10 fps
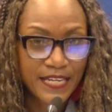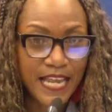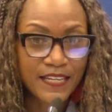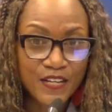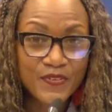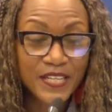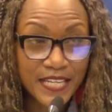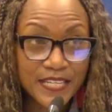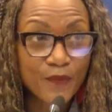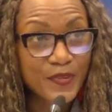I love,
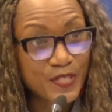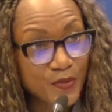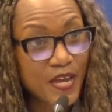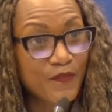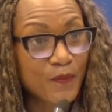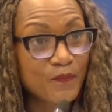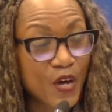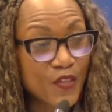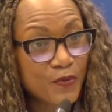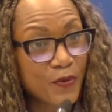again, that we do have a
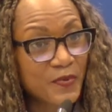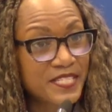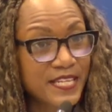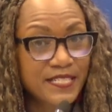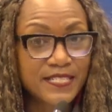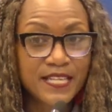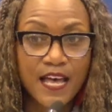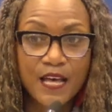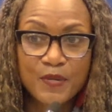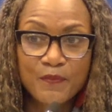month where we set
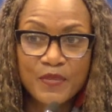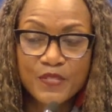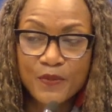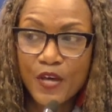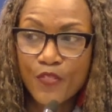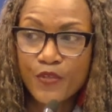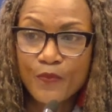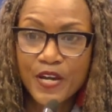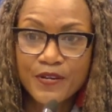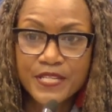aside, but mental health
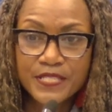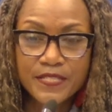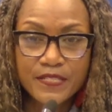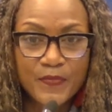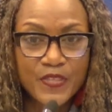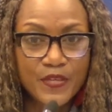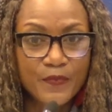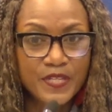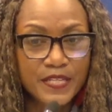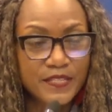awareness is something
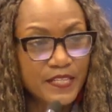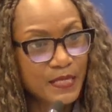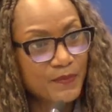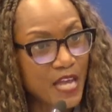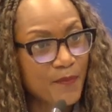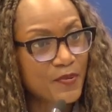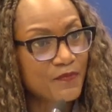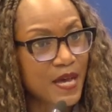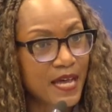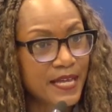that we need to keep top
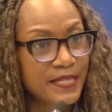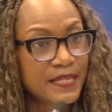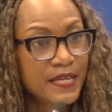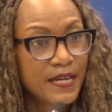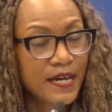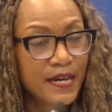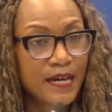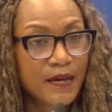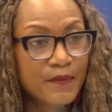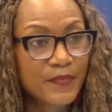of mind
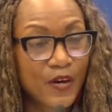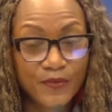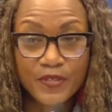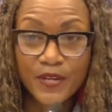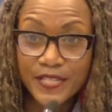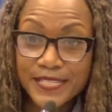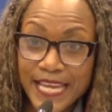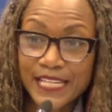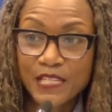on a daily